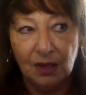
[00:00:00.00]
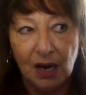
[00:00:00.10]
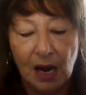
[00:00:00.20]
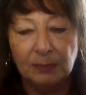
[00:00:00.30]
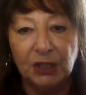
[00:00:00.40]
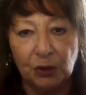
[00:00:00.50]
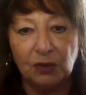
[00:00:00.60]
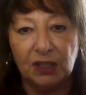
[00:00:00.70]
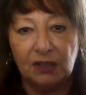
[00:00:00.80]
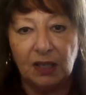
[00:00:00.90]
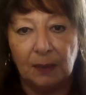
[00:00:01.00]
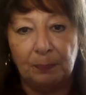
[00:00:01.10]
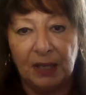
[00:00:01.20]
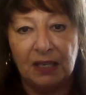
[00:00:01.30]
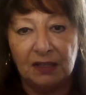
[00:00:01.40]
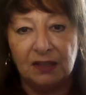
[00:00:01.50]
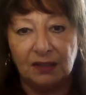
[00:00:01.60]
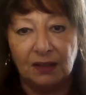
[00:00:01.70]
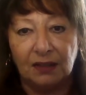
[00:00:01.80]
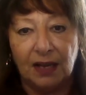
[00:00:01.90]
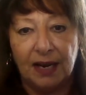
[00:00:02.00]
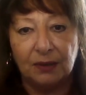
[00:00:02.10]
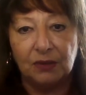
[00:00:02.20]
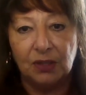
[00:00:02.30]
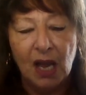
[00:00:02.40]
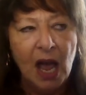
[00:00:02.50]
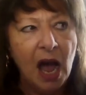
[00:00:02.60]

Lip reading: I'm literally seeing beings in the clouds.